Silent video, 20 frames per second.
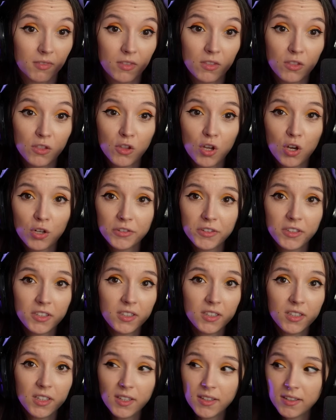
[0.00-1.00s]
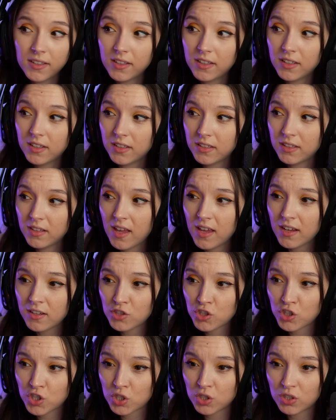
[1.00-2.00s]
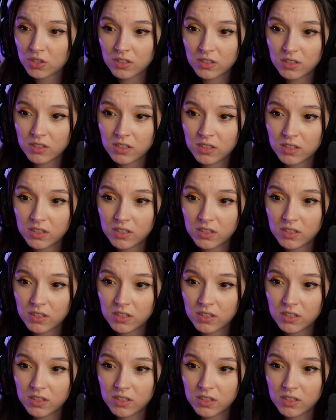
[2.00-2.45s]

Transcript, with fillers: Naughty Nikki in action.